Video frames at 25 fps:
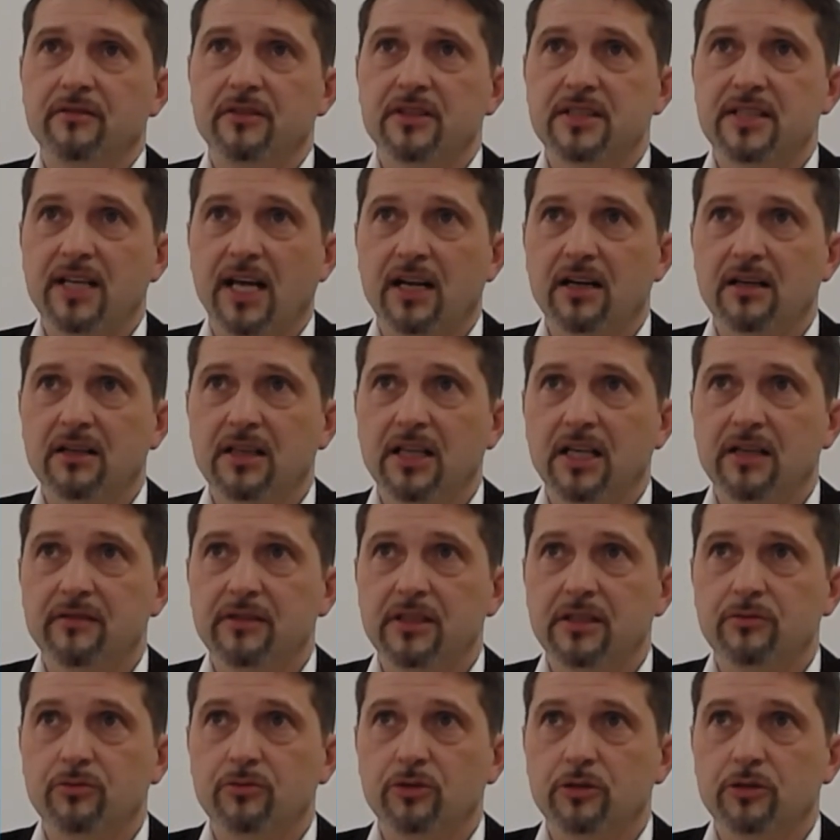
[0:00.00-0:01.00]
The second
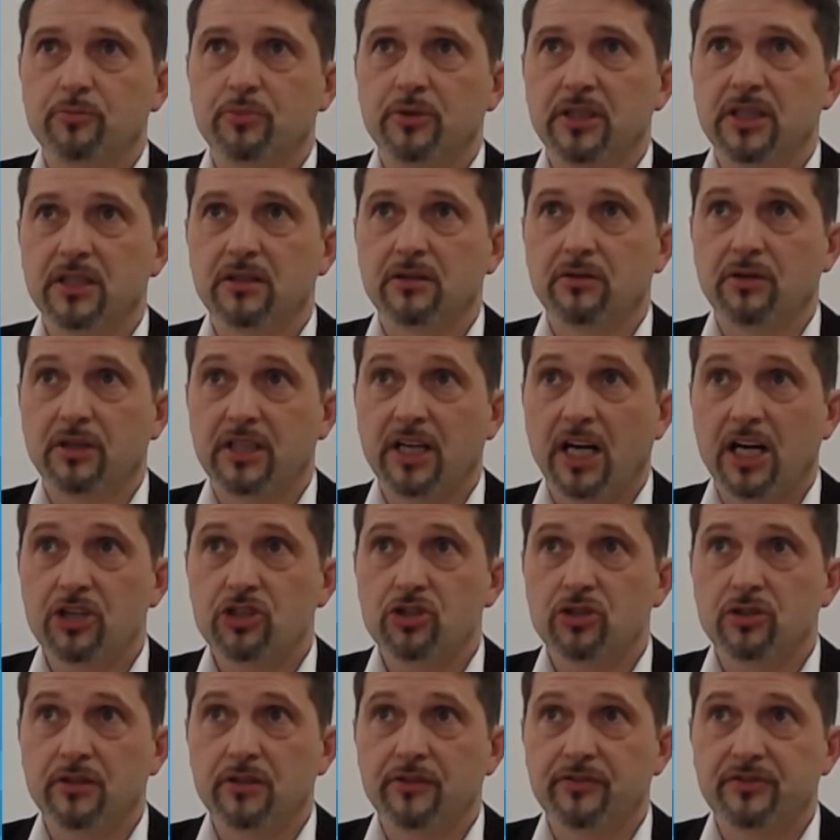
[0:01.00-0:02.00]
level would be
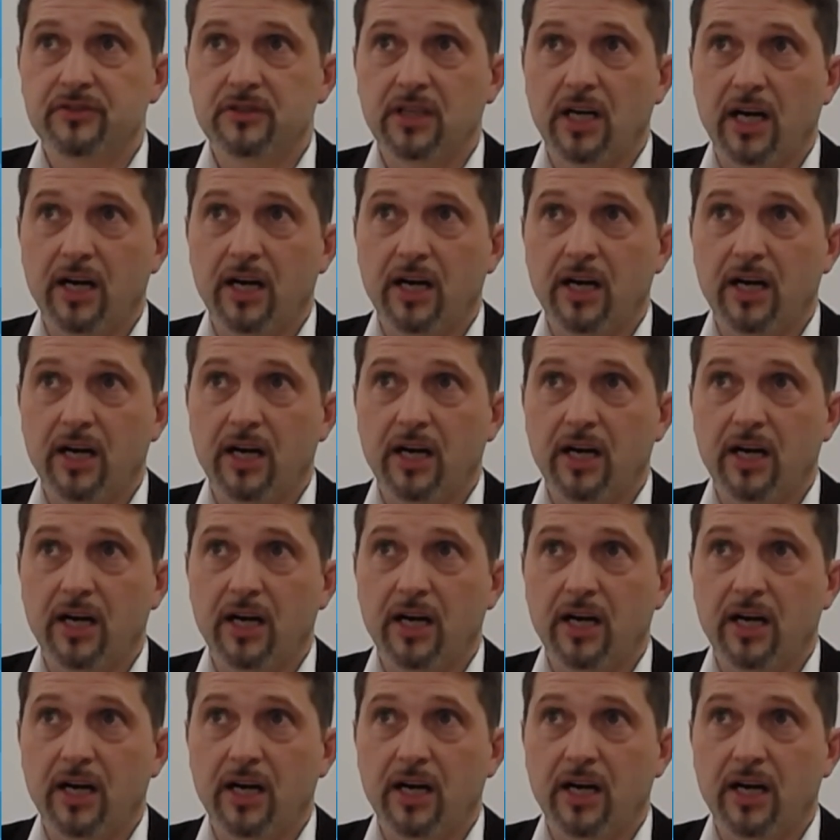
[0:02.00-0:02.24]
reduction of